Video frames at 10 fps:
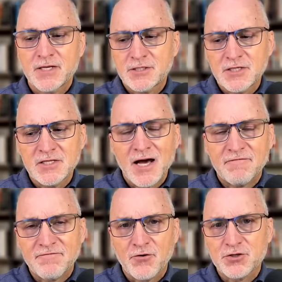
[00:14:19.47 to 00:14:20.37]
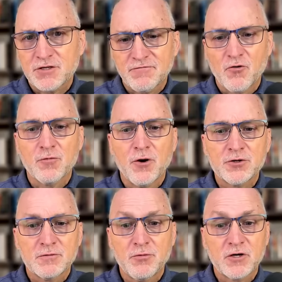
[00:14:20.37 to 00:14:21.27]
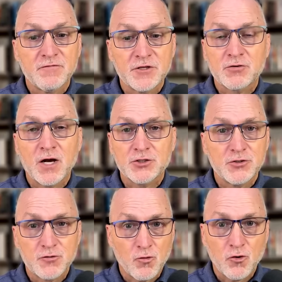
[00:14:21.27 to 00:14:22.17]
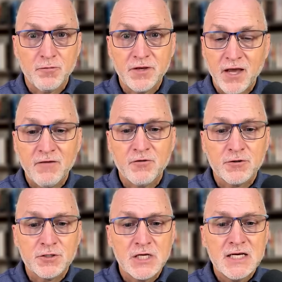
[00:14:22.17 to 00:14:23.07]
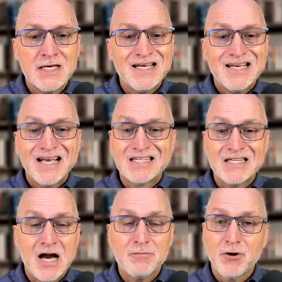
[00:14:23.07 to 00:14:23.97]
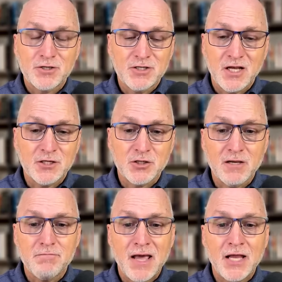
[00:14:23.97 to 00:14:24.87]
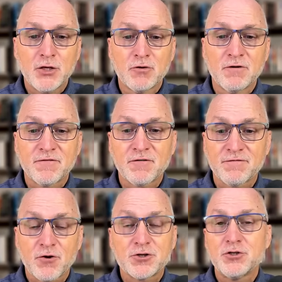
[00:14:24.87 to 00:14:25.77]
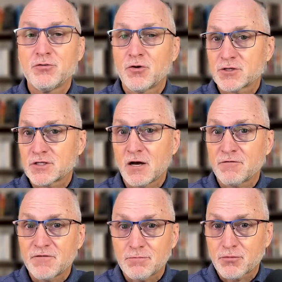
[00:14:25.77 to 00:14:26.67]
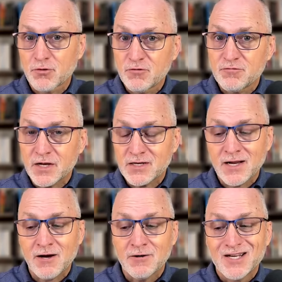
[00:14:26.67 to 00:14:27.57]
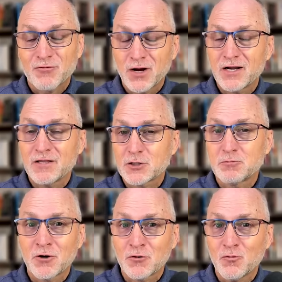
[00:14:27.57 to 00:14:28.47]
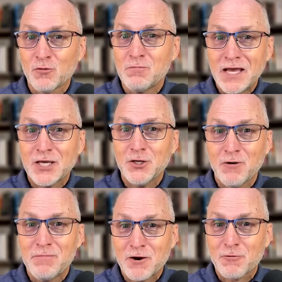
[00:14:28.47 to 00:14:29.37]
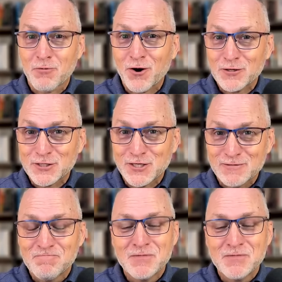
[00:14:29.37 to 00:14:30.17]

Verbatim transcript: is not first and foremost a book of instructions or moral behaviors. It's not most essentially a manual for virtue or self-improvement. Now, reading this book will make you a better person,